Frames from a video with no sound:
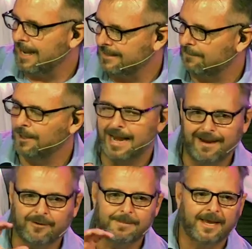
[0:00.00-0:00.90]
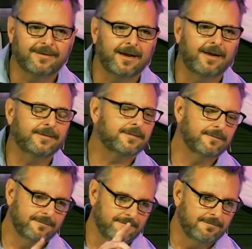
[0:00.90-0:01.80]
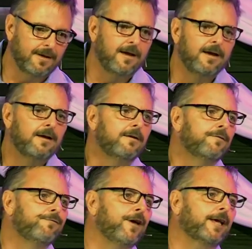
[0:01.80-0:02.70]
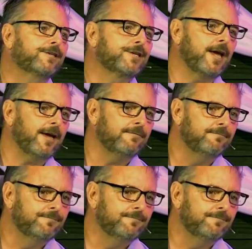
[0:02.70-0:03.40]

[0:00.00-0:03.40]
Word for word: I did what every man does, fixed it,